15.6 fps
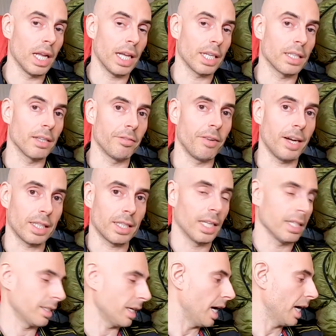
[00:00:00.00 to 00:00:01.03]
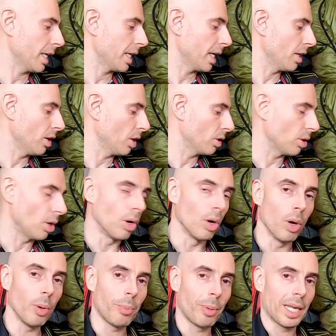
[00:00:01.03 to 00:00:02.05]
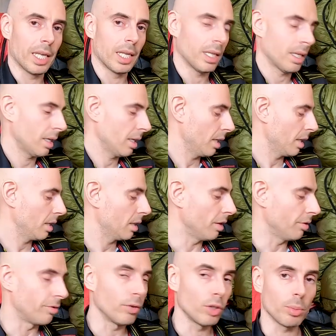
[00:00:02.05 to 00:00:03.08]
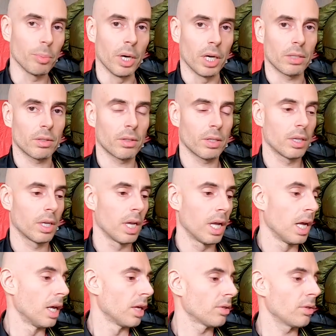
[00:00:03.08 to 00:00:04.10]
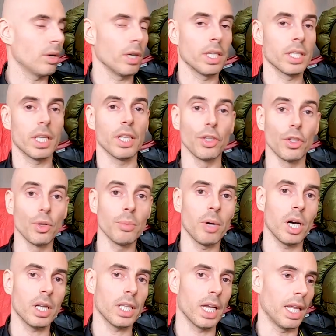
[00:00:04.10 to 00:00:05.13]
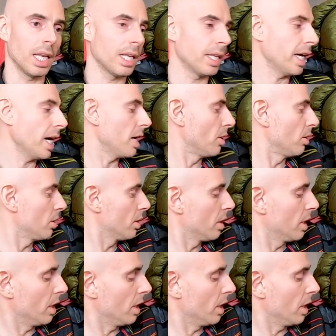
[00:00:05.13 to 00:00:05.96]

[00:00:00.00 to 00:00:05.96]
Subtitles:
like the fact that I cannot open the foot box. So in the new model now,